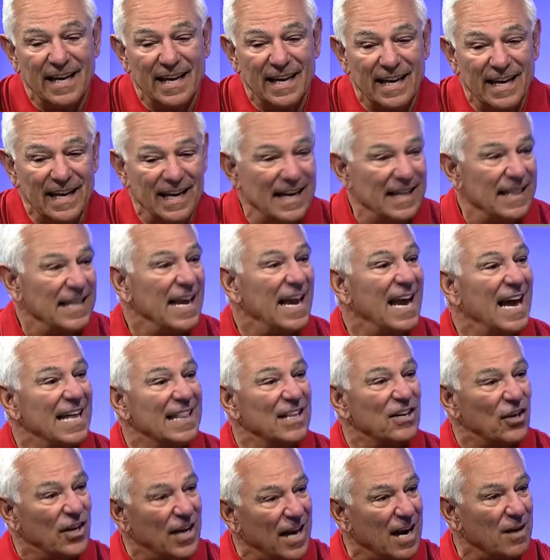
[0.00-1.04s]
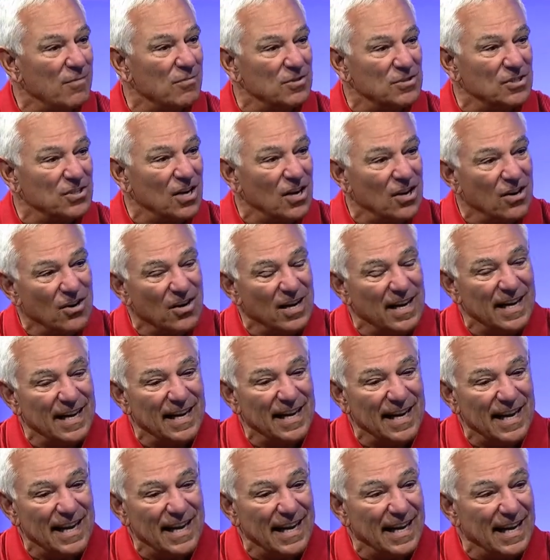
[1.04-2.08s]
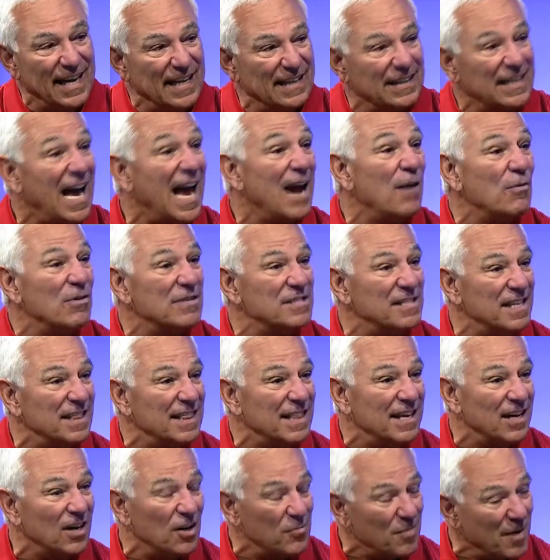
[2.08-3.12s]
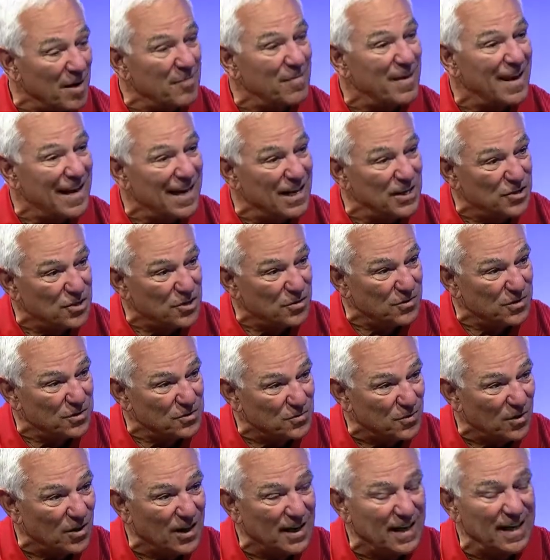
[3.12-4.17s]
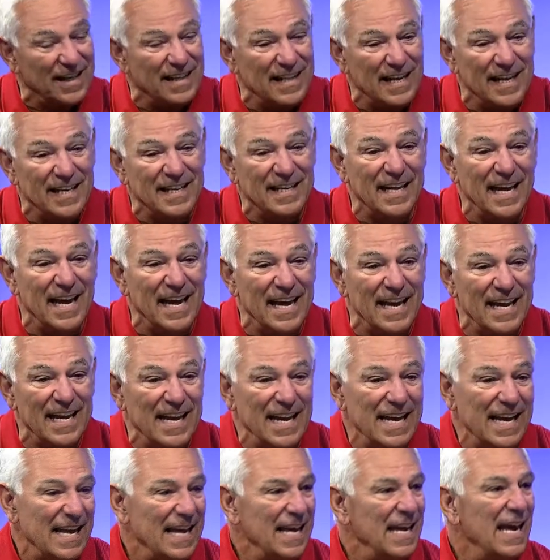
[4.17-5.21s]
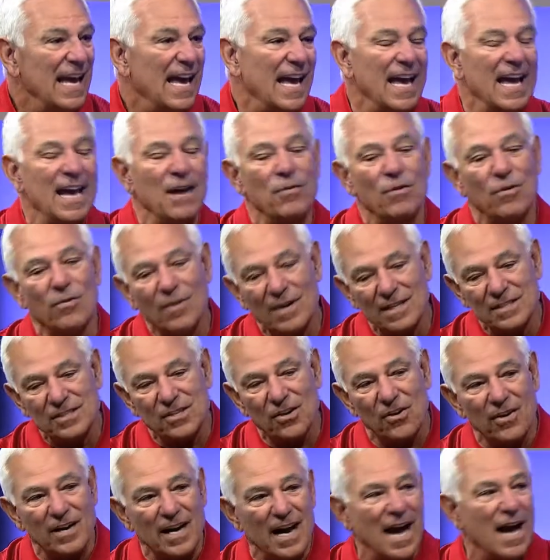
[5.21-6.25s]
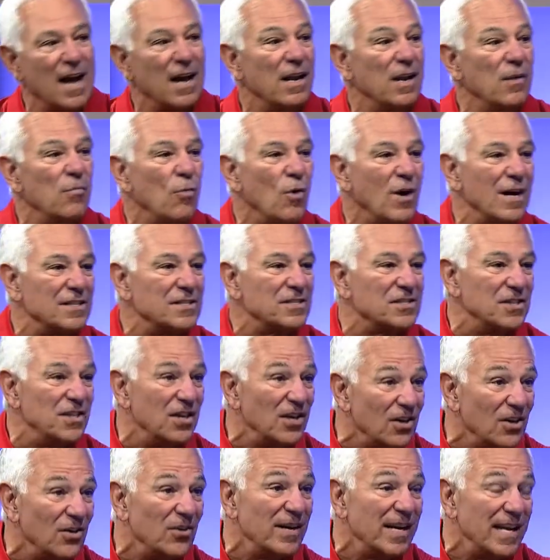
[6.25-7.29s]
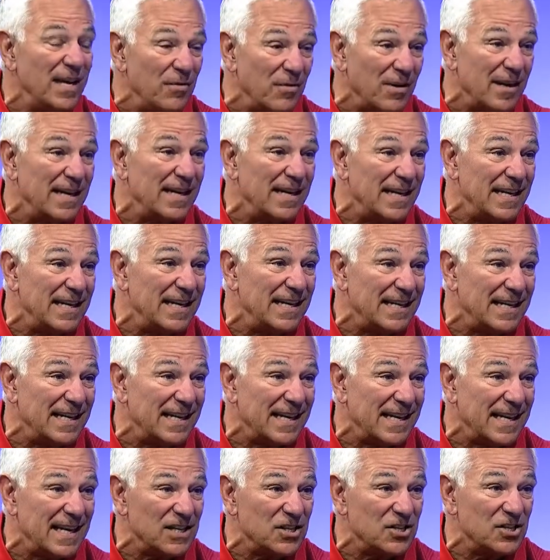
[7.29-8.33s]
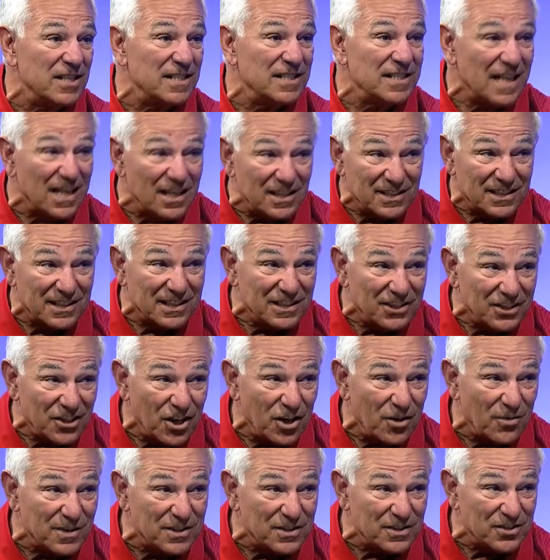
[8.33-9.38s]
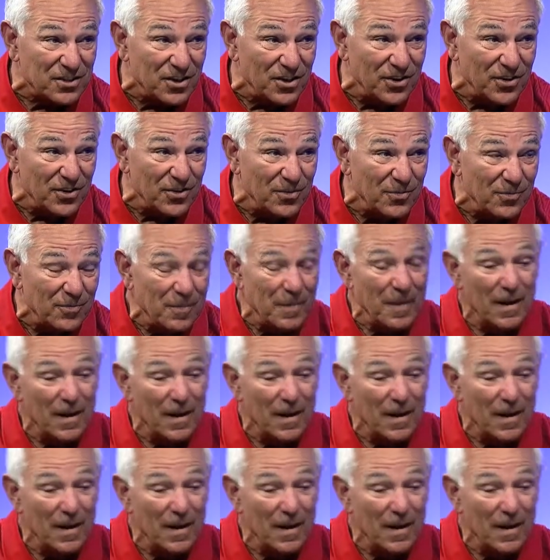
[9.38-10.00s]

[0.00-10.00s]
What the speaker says: And they had their cameras going, and I wasn't there. My manager was working that day. Hey, well, what's going on and what's new? And he went into the kitchen. He said, I'll show you what's new.